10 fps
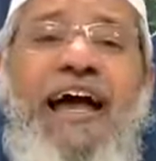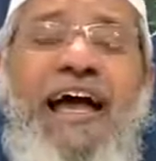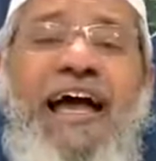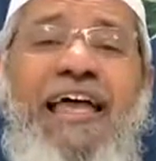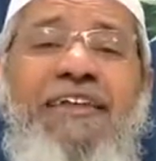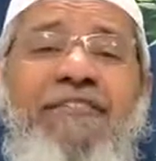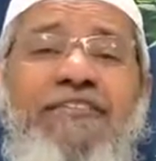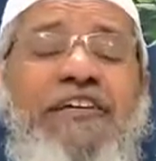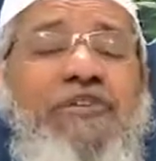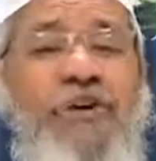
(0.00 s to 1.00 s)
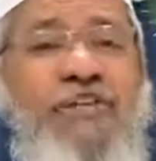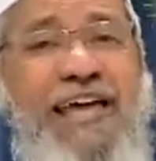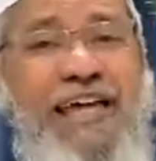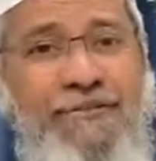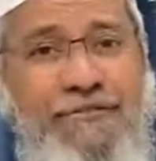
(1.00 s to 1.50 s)
and we see to
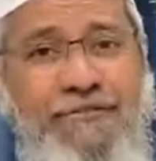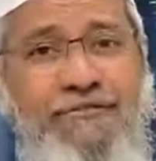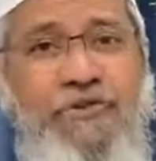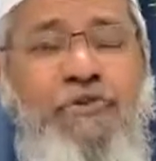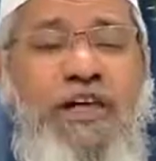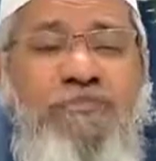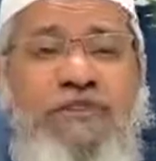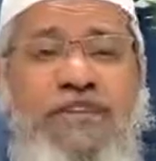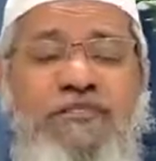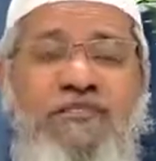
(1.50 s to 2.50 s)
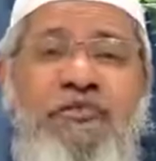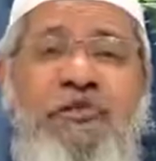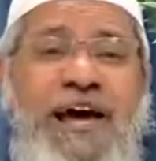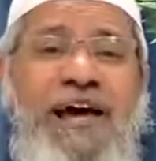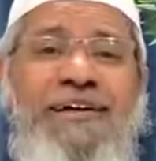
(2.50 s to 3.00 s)
it that we do as much as the
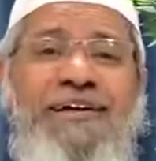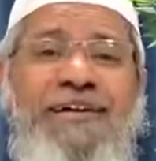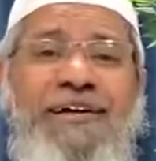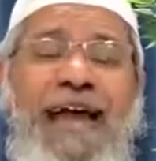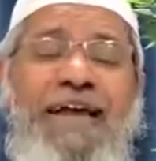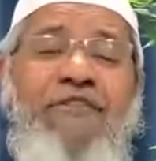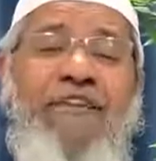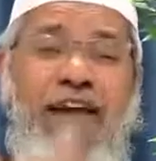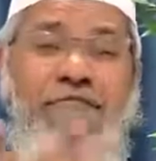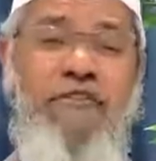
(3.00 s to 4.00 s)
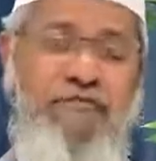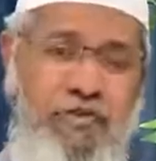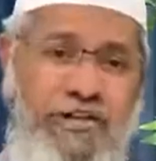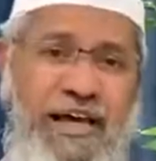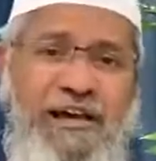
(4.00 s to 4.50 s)
Sunnah, and we revive the
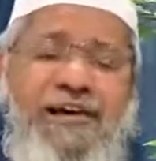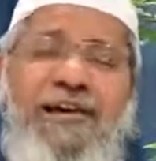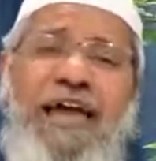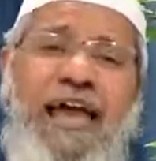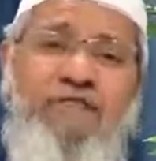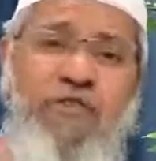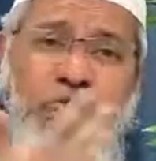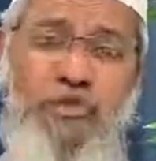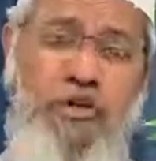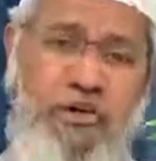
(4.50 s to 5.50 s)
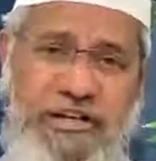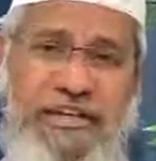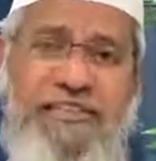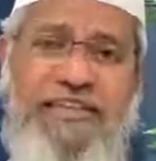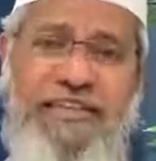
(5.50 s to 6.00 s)
Sunnah, and we do the good
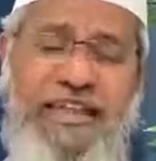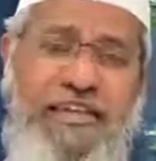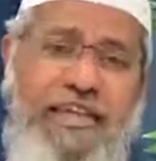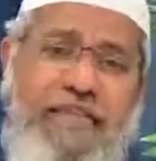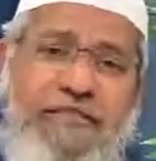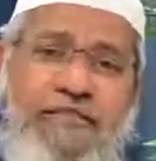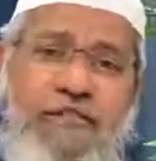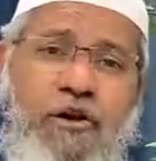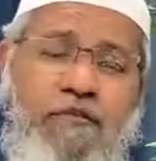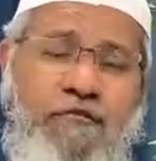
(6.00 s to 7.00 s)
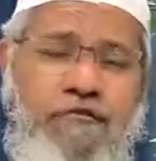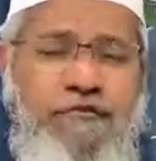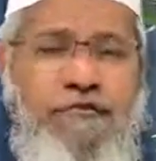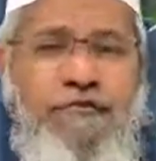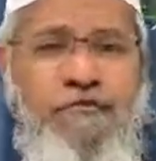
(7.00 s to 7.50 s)
deeds in the 10 days of
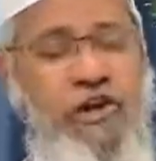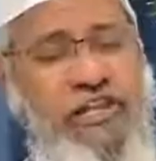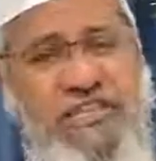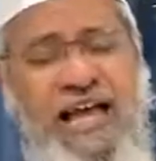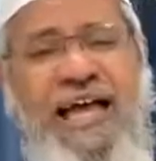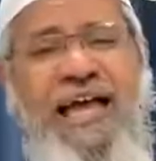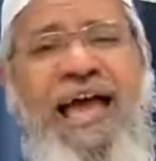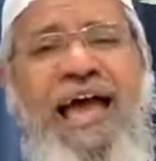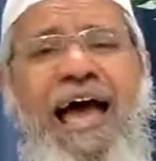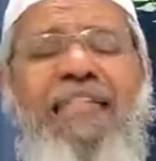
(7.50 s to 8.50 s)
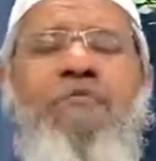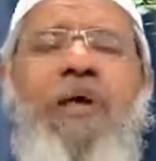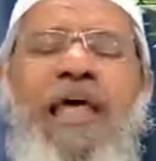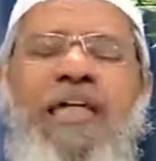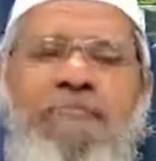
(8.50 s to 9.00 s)
Dhul Hijjah,
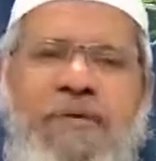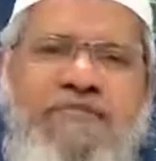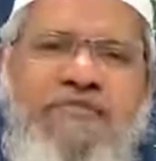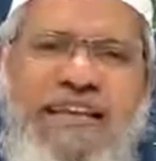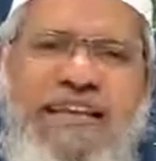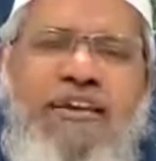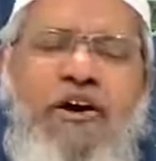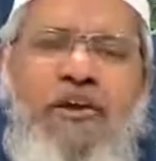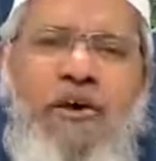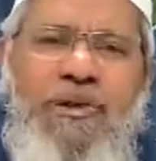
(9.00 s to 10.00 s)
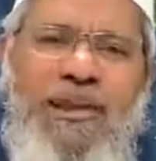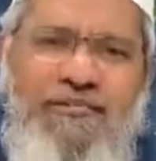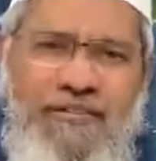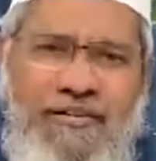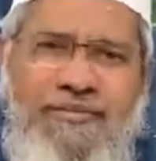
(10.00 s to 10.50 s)
as well as specifically on Yawm
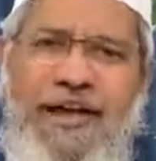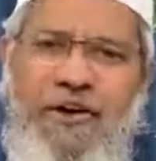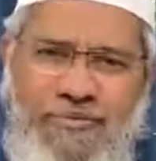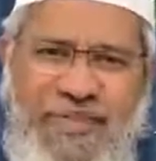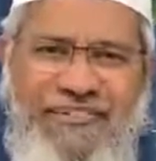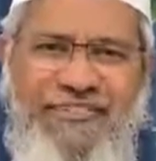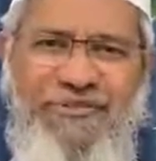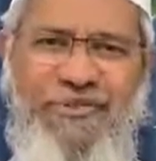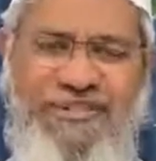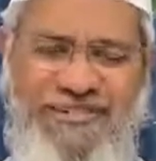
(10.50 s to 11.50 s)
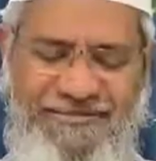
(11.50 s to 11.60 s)
al-Arafah. Hope that